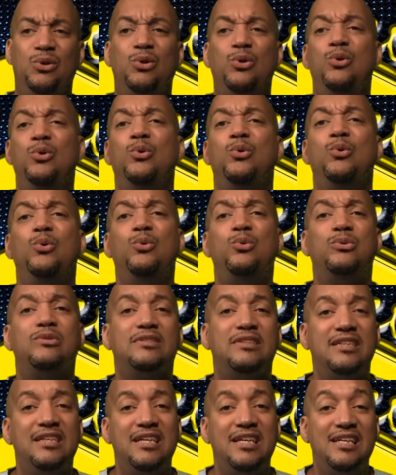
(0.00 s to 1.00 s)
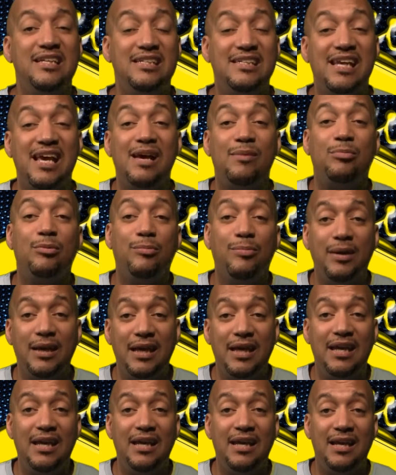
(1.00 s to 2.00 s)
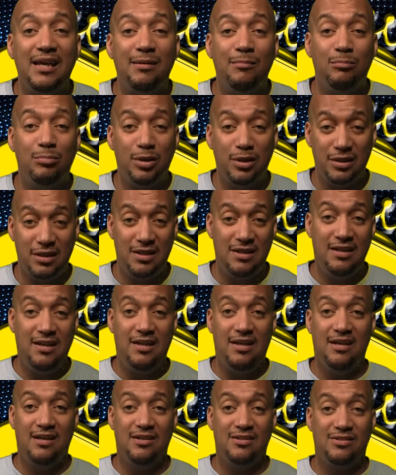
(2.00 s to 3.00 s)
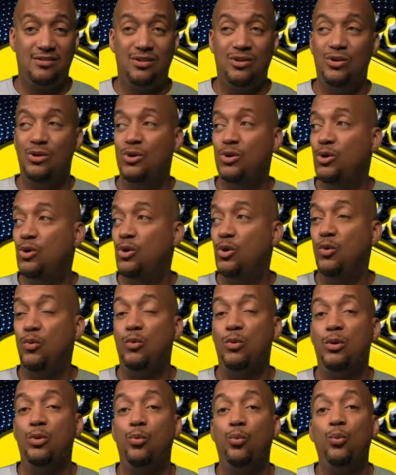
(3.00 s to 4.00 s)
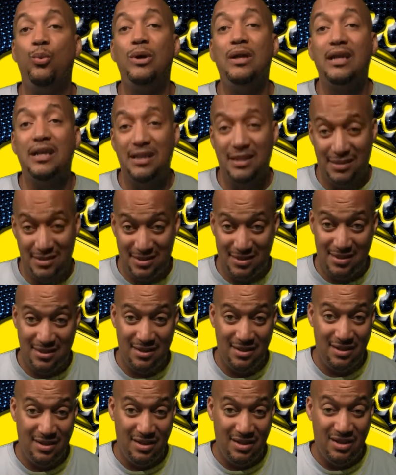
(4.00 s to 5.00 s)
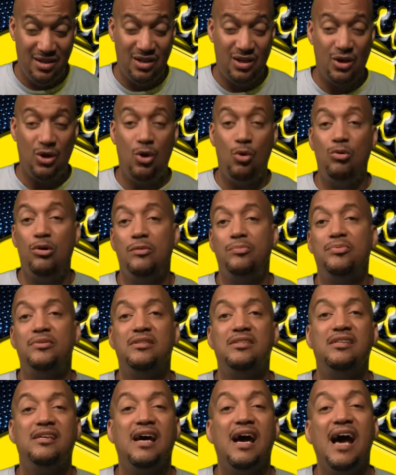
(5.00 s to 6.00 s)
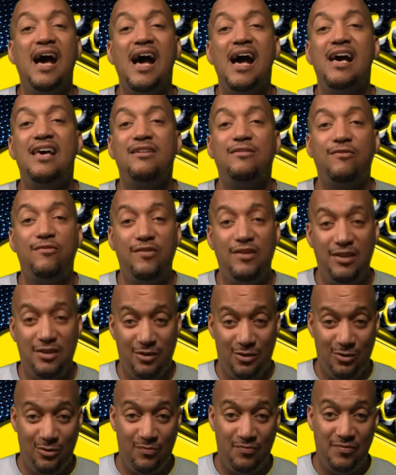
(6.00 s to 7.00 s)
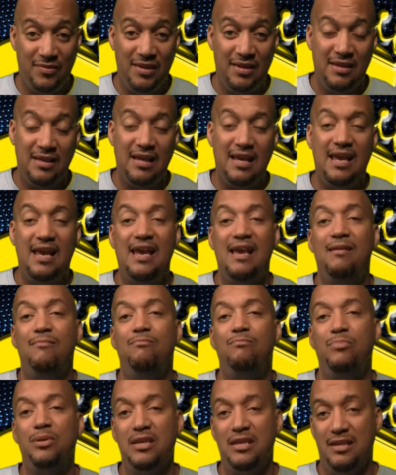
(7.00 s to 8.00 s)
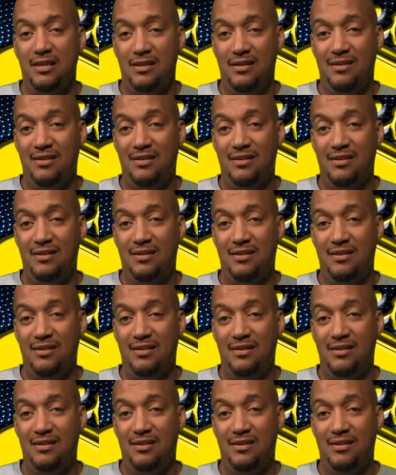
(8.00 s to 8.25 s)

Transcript: who seen Tampa Bay Buccaneers, who were winless, go up into Heinz Field and beat